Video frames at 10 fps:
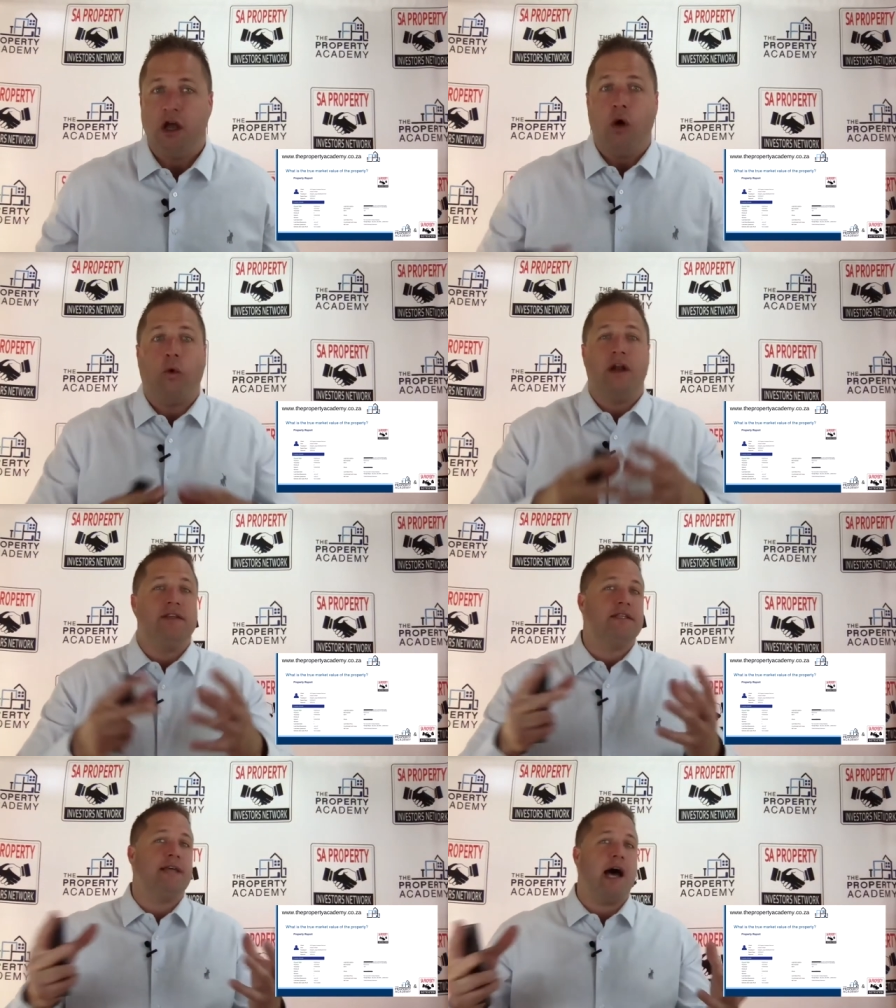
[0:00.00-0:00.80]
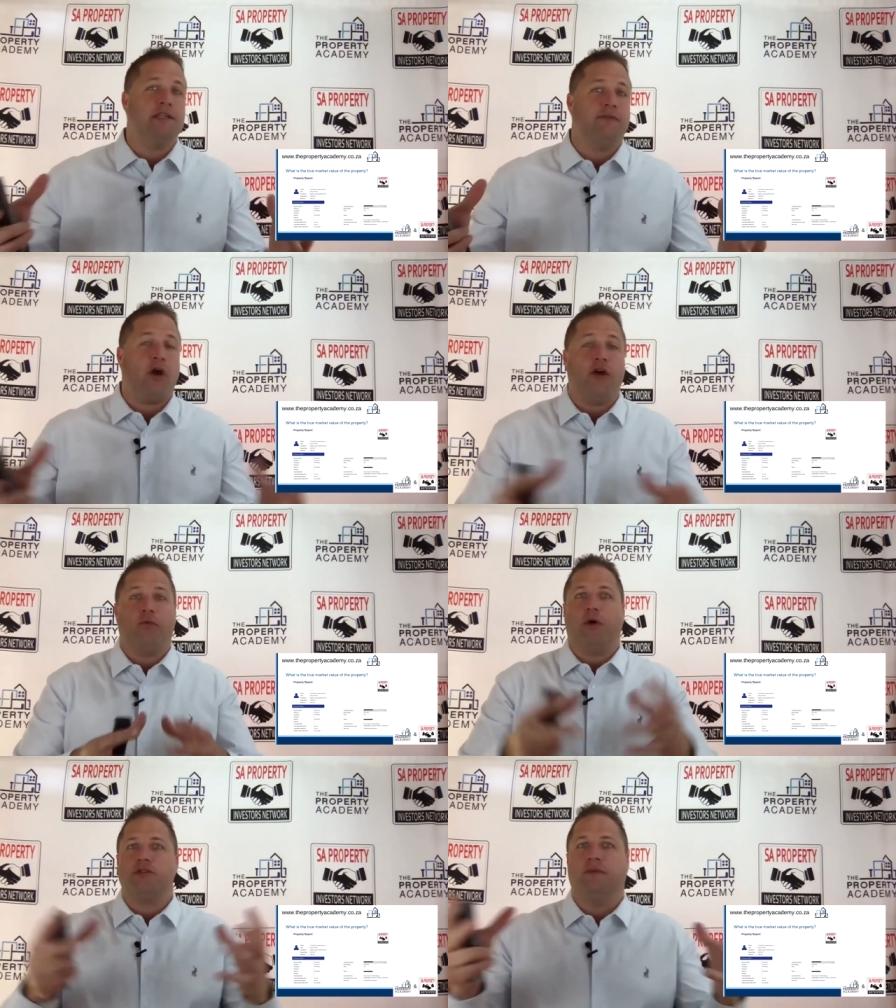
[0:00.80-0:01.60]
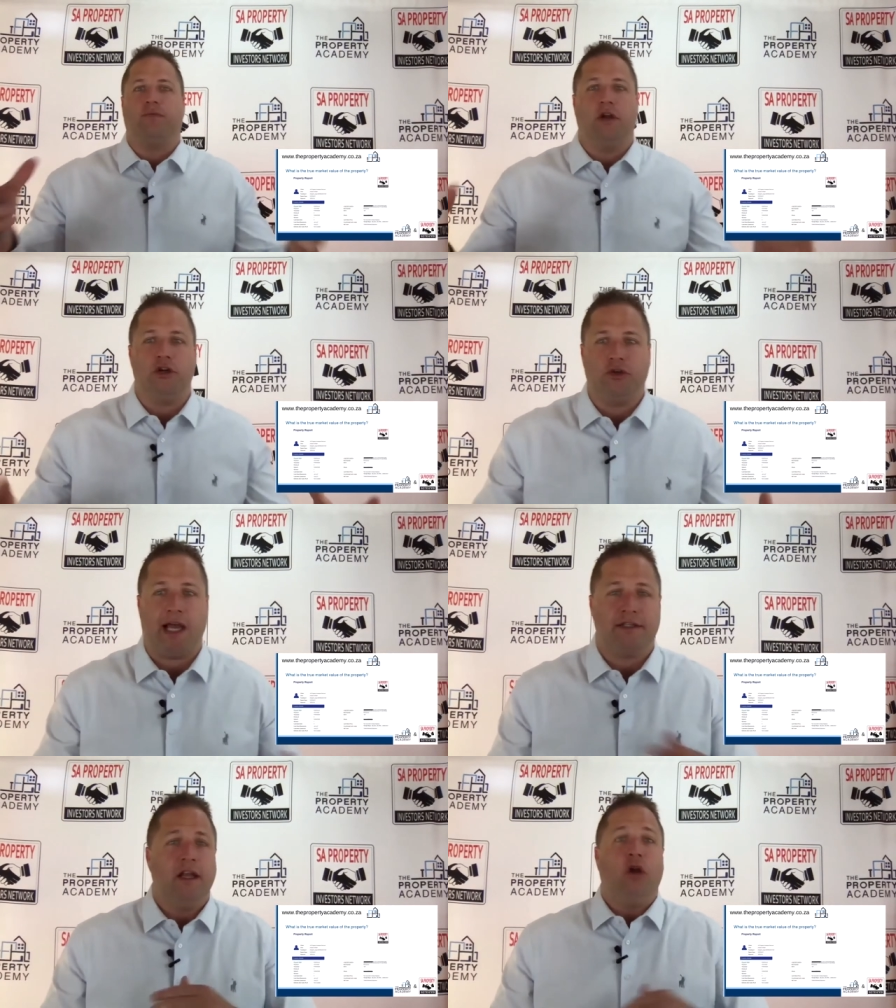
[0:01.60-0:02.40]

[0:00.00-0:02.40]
What is the size of the earth? What's the full address?